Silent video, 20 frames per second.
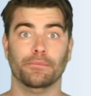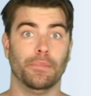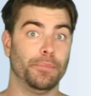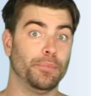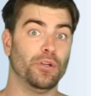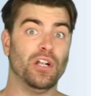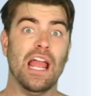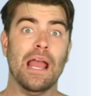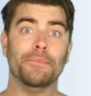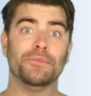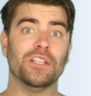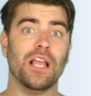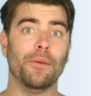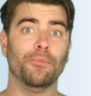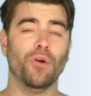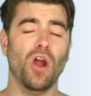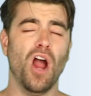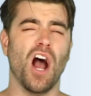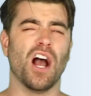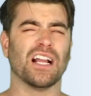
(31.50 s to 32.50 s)
But perhaps
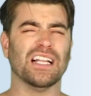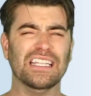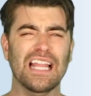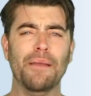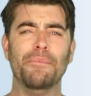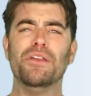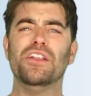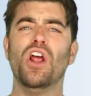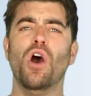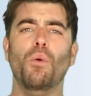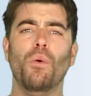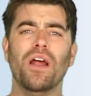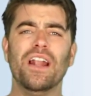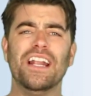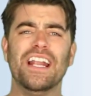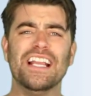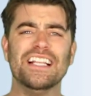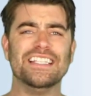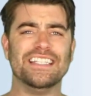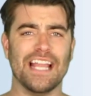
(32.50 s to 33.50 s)
I'm wrong. Let me know what
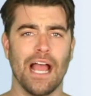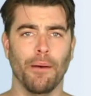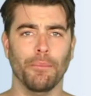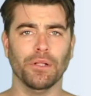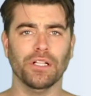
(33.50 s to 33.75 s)
it is down